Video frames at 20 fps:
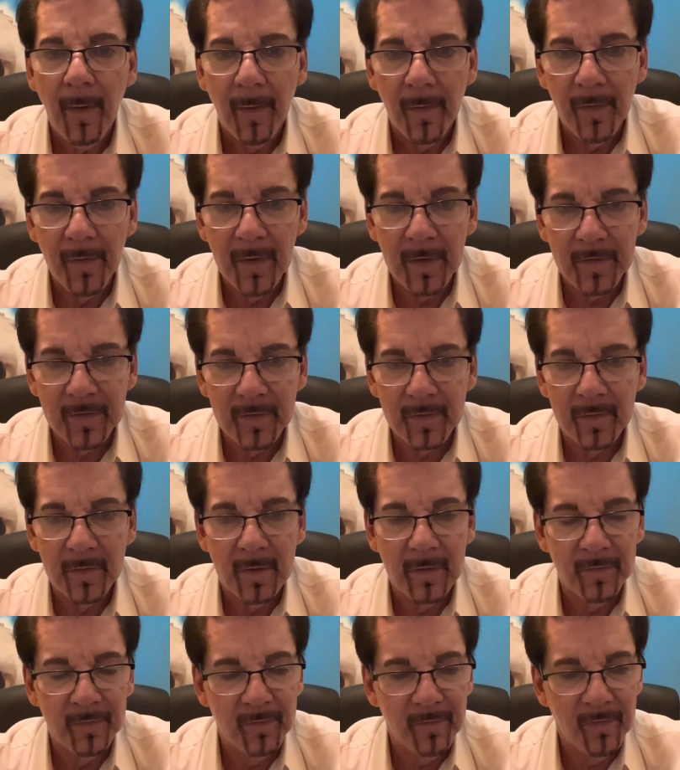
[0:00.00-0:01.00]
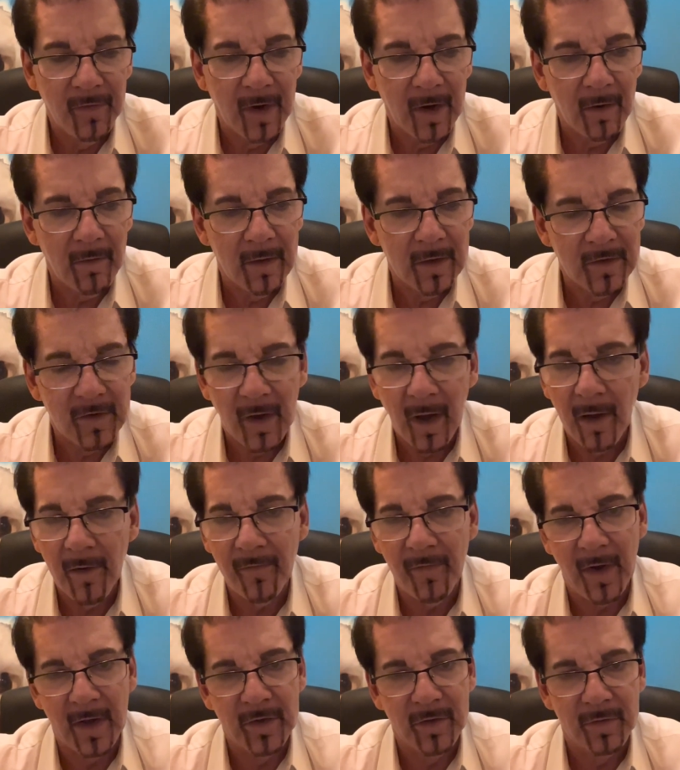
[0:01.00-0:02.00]
This is very tough
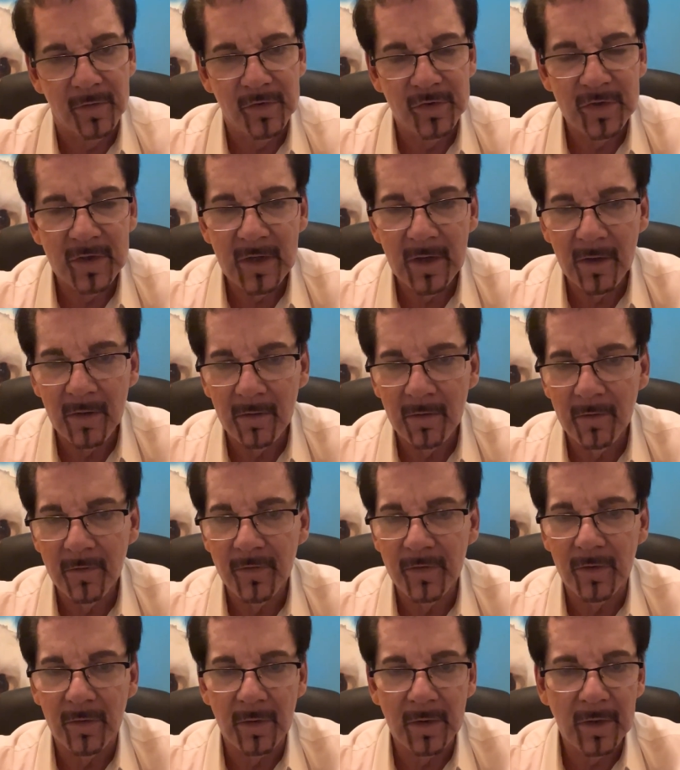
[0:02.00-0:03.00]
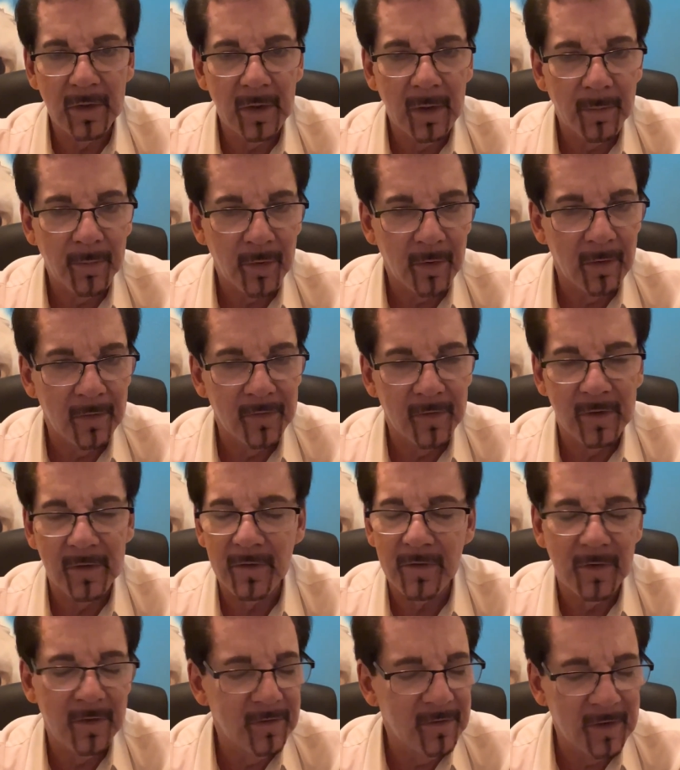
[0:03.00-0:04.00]
on your shears, your clippers.
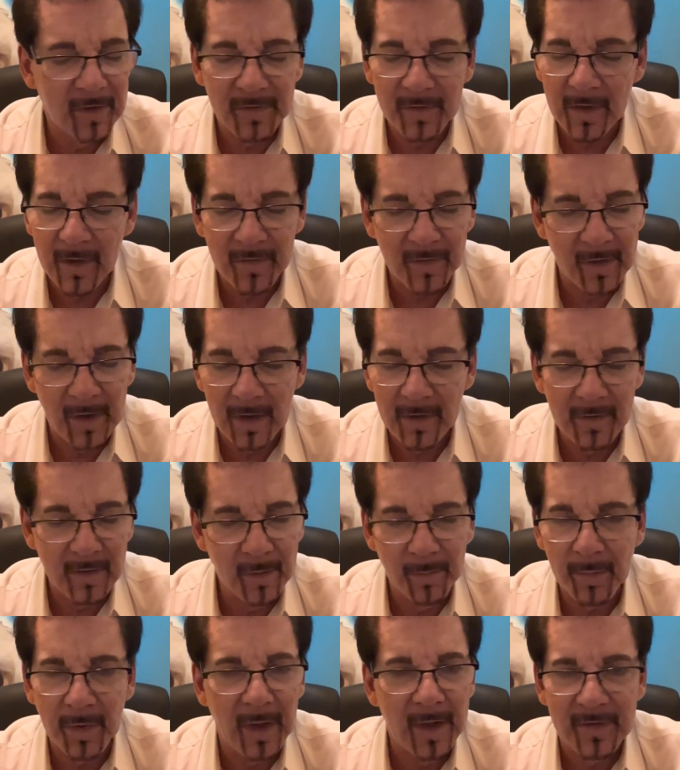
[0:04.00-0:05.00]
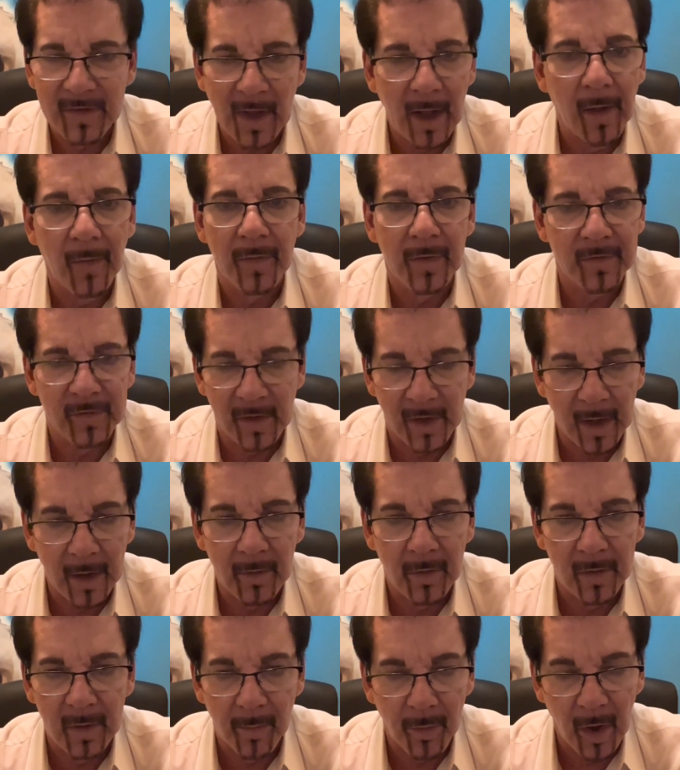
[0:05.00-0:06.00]
It just doesn't, it plays hell in the sauna
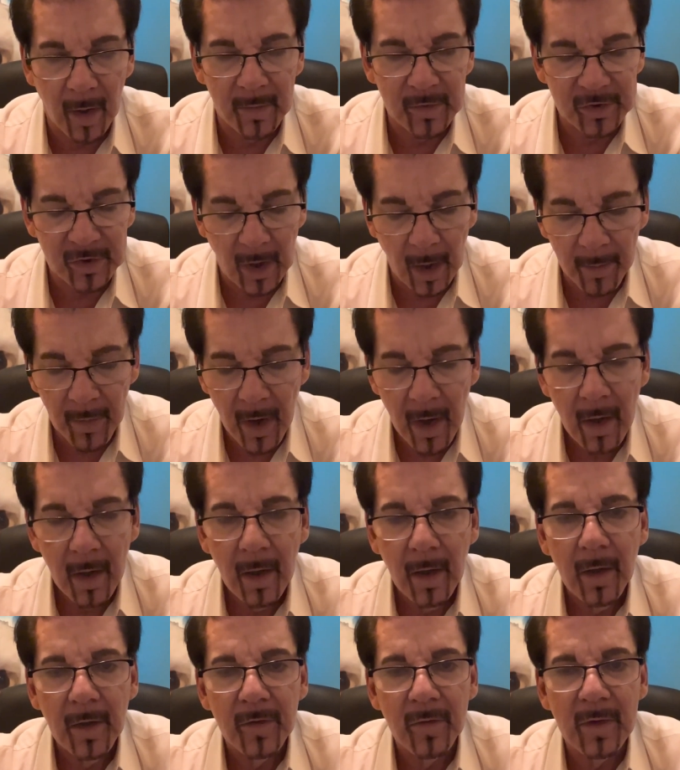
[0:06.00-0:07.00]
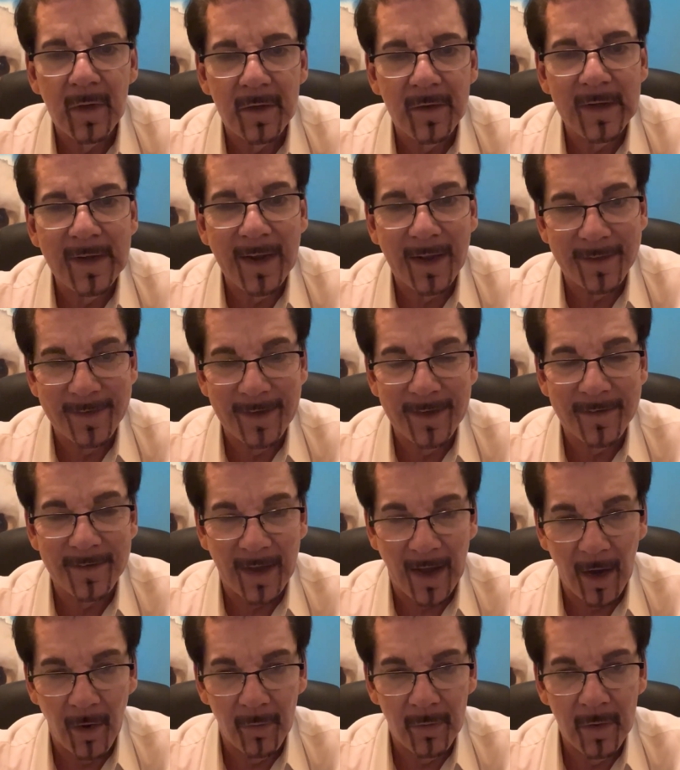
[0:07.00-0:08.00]
in the barbershop. You need to get this
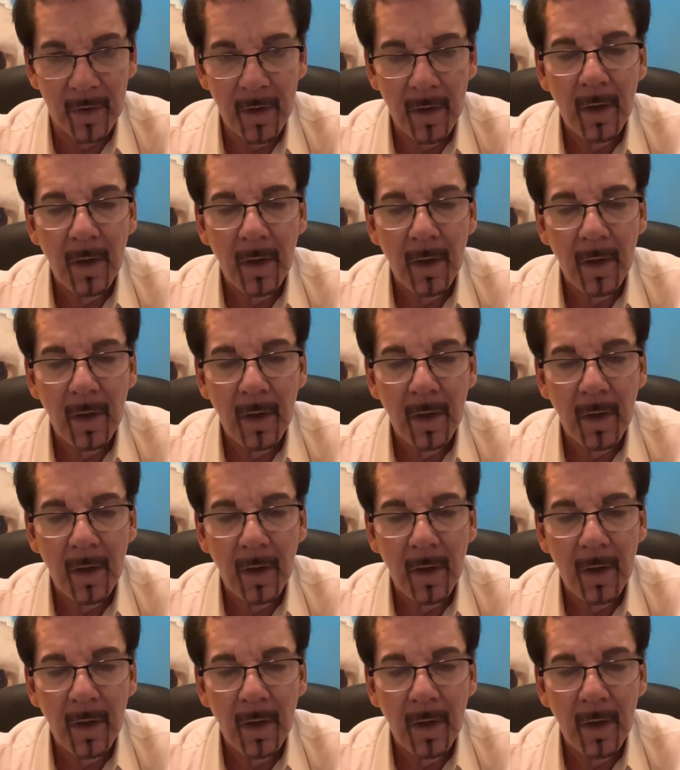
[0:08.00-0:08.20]
out.